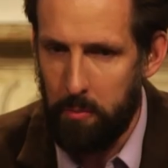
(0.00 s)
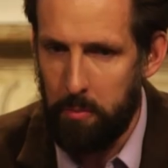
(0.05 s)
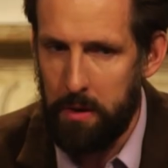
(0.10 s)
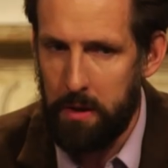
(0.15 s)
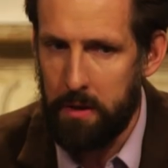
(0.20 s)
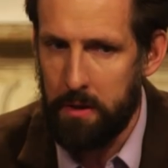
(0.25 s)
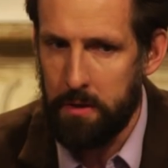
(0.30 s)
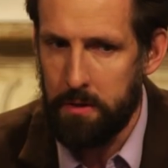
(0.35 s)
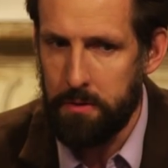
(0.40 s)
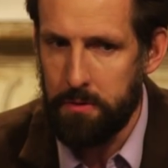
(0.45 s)

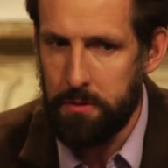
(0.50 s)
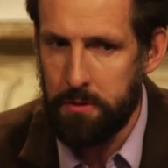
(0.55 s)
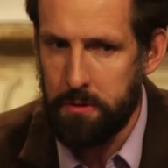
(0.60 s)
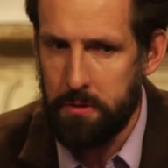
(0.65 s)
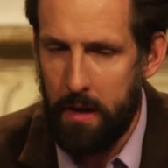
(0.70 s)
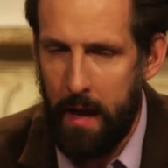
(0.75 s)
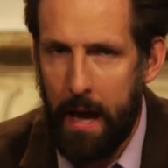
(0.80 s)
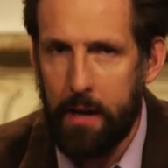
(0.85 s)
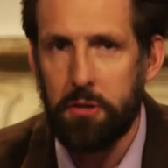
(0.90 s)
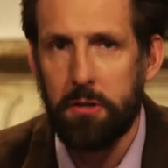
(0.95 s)

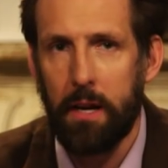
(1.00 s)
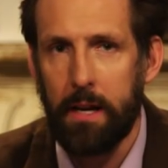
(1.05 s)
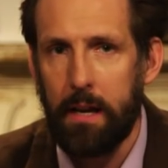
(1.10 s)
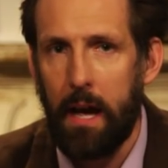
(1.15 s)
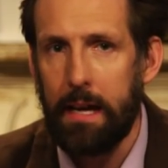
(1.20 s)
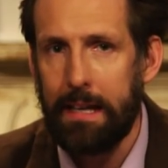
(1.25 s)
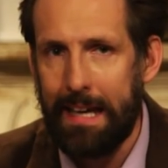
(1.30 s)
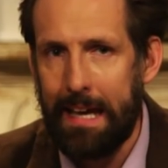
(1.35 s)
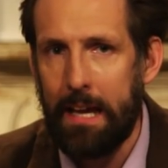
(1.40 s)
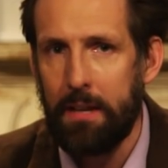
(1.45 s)
because actually
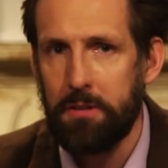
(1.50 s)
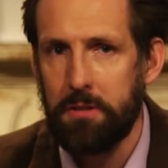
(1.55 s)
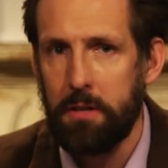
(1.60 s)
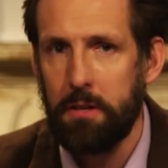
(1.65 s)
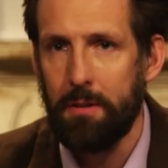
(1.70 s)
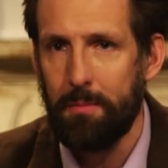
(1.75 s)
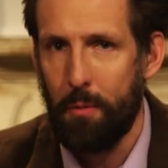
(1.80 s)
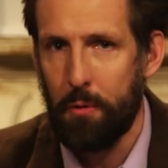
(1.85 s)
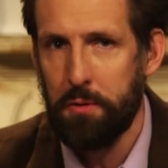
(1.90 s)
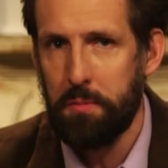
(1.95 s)
I can't
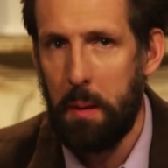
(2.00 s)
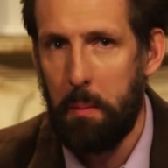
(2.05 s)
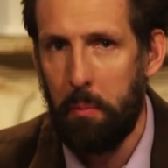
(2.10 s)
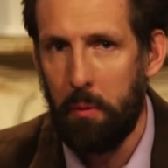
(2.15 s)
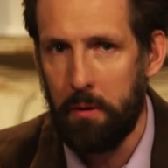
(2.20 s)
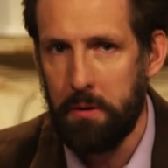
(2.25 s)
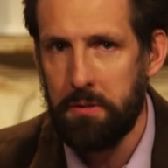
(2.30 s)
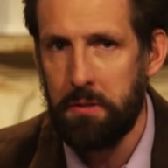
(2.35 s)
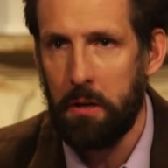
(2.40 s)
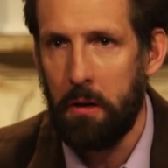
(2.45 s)
say that most
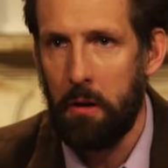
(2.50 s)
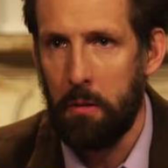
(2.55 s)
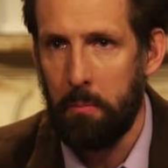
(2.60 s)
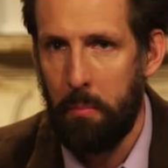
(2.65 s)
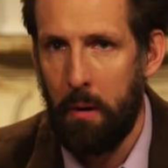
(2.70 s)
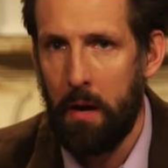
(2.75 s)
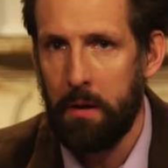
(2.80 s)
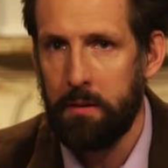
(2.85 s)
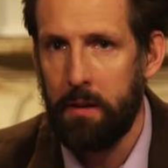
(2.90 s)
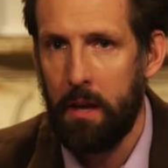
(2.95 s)
people listening to the
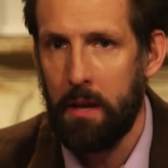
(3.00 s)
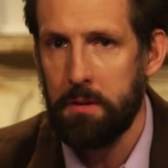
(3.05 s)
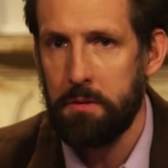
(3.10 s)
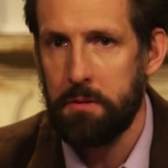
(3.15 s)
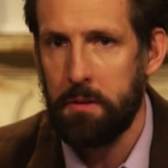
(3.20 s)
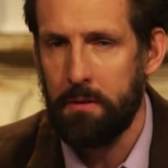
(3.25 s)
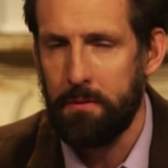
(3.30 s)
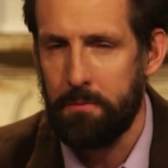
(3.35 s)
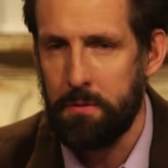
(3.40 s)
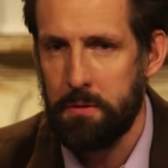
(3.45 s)

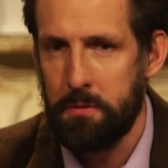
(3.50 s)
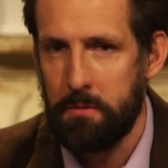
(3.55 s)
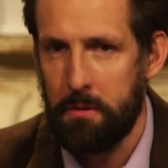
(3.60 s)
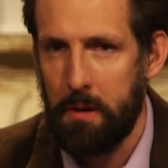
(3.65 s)
podcast have.